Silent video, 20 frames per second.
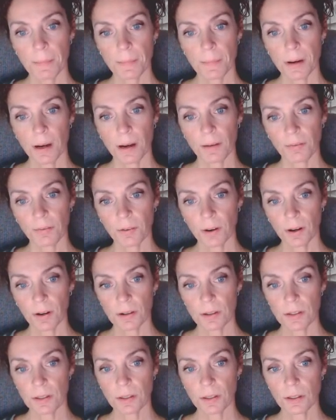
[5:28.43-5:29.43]
I felt
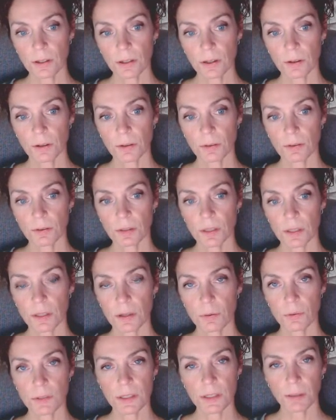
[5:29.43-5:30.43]
as though
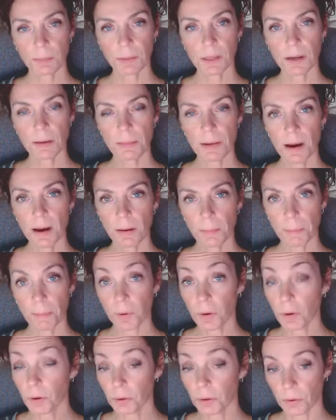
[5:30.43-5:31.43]
there was something about a
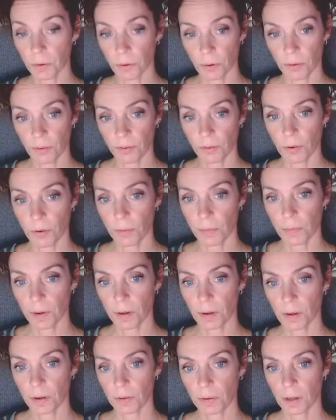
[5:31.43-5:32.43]
moon or a full
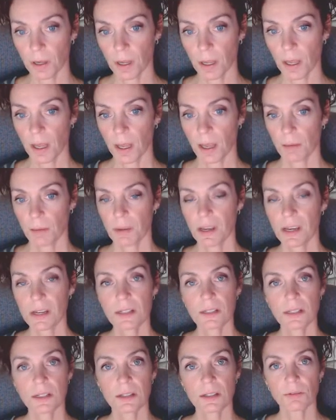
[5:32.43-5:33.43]
moon
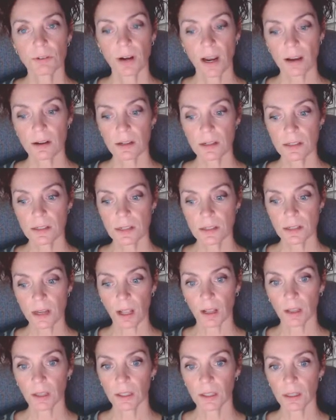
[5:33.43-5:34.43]
because the surroundings as
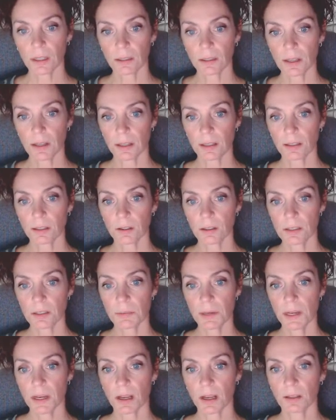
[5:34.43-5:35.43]
I looked, they looked to
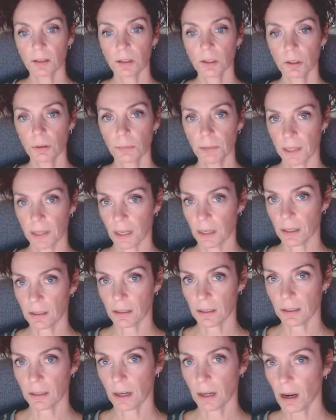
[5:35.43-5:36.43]
be
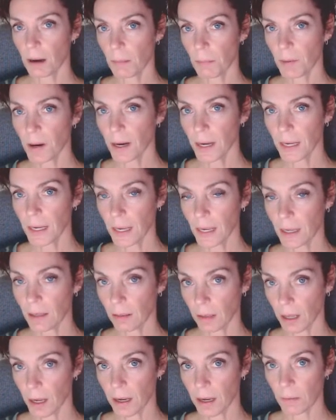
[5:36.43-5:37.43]
illuminated, not by a
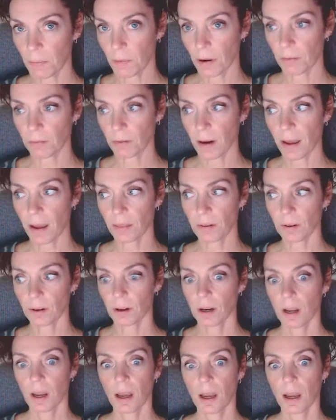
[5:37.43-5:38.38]
light, but rather